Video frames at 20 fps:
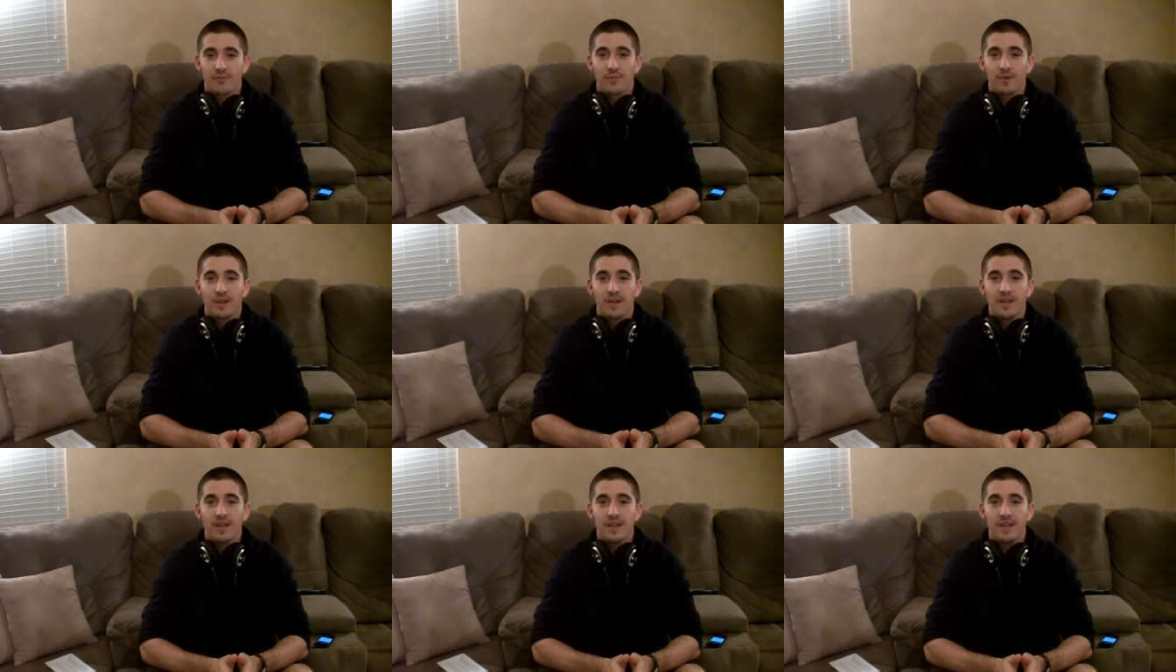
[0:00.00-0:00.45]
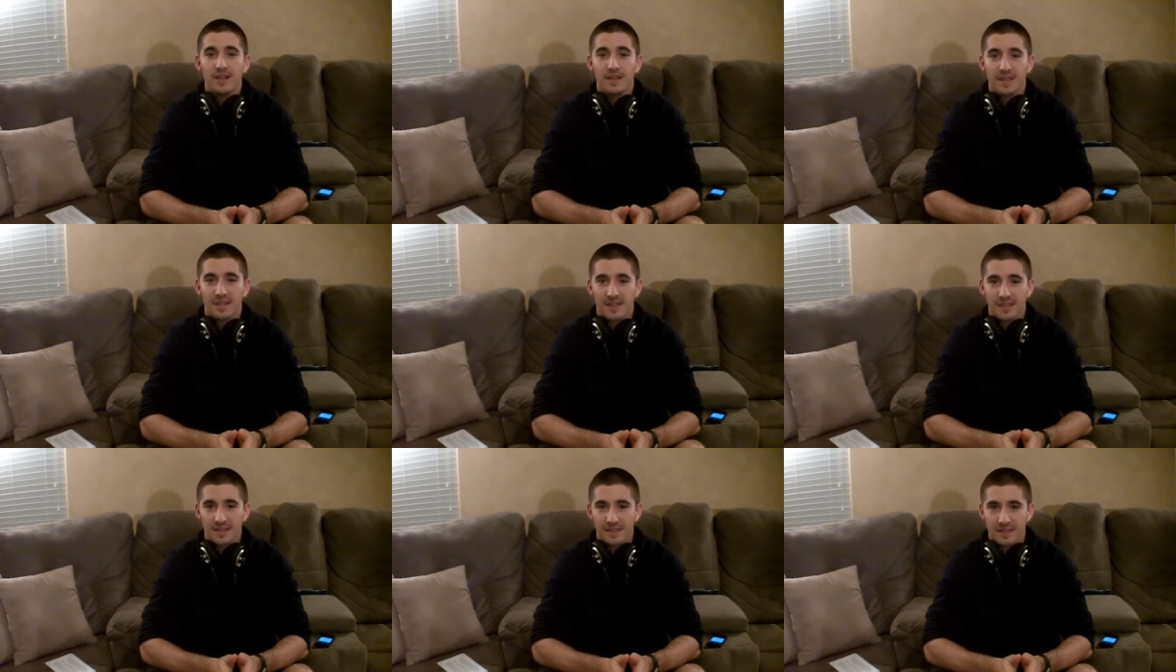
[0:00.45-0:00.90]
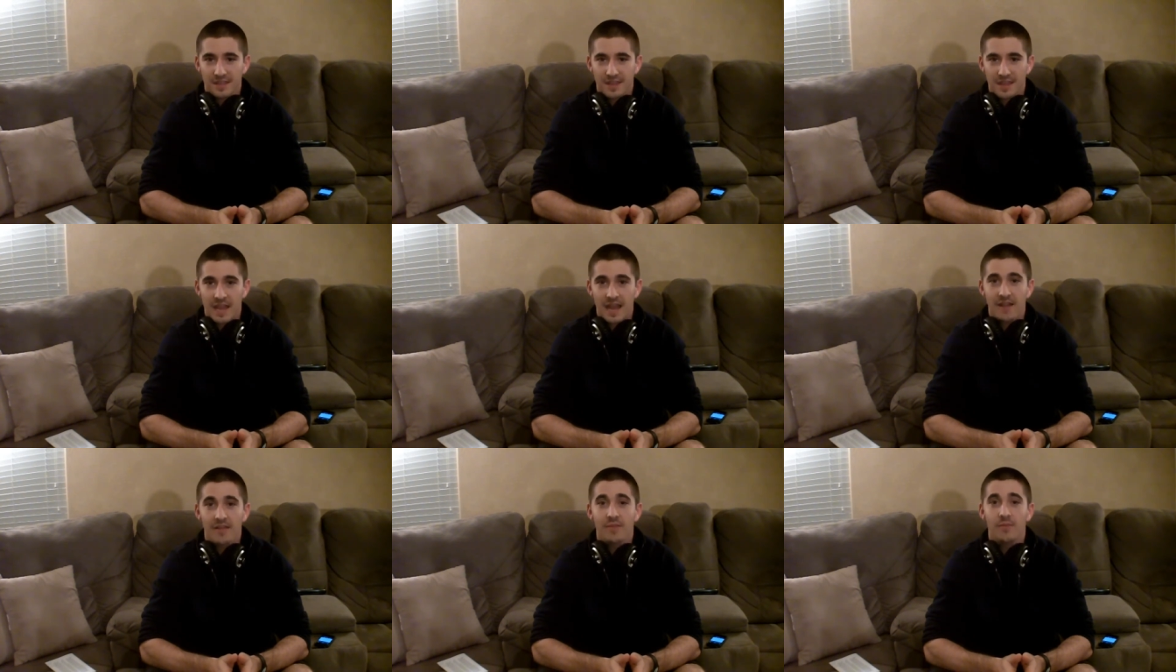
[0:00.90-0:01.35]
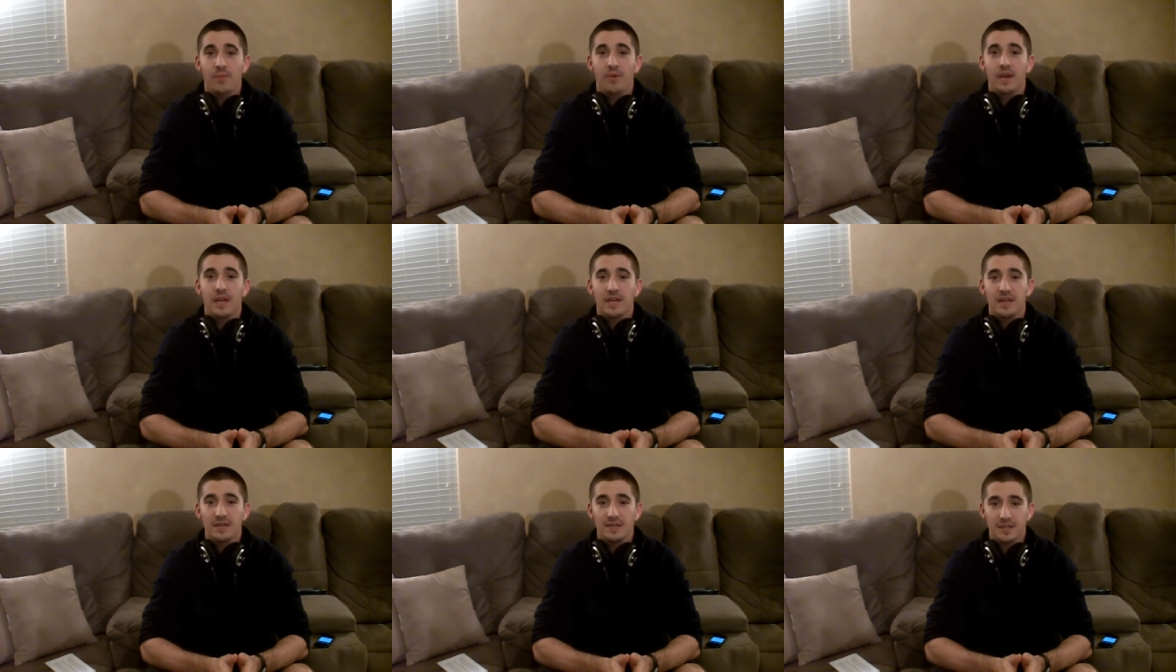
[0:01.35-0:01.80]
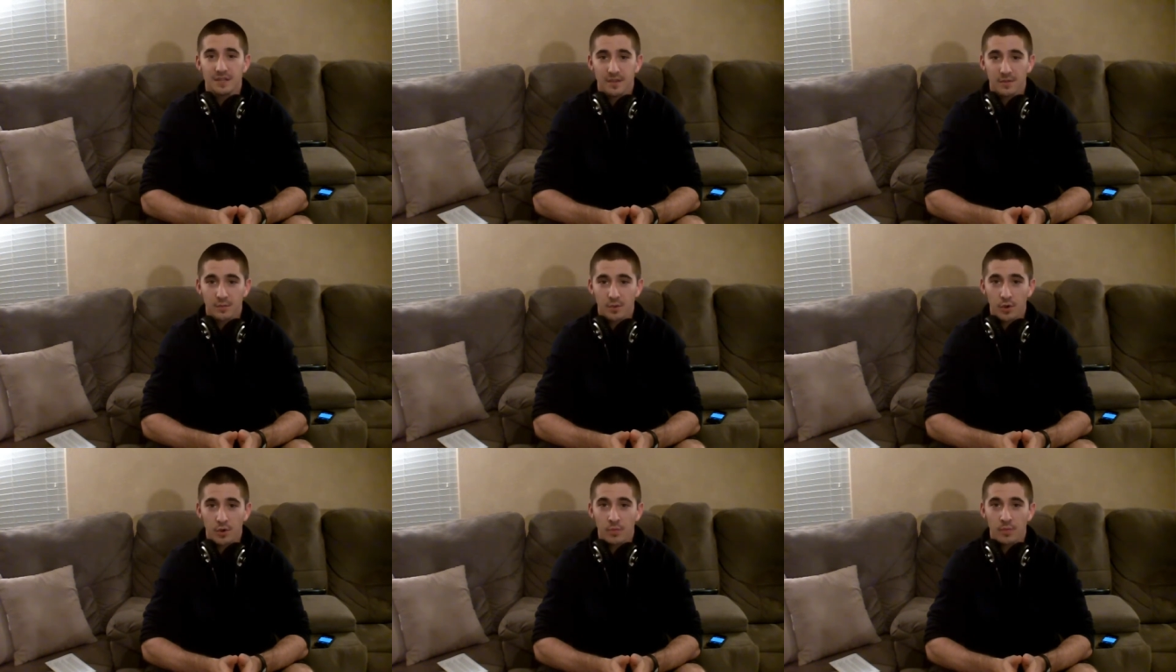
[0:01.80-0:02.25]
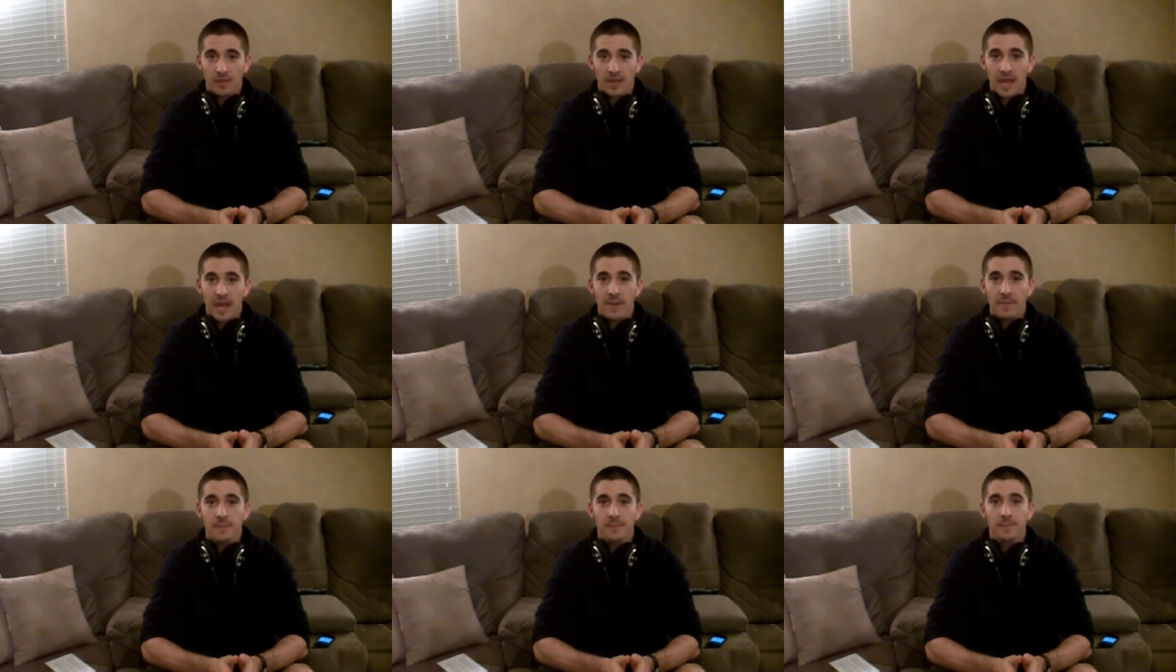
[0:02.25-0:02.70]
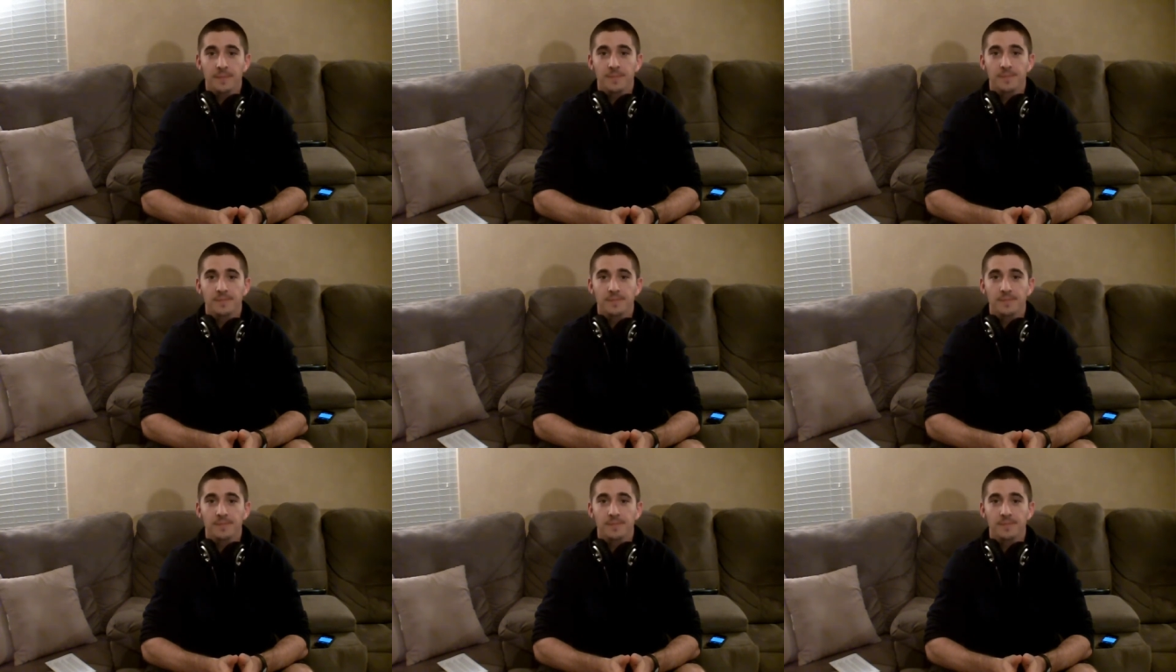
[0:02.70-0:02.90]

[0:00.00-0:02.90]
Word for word: recalibrated to the room yet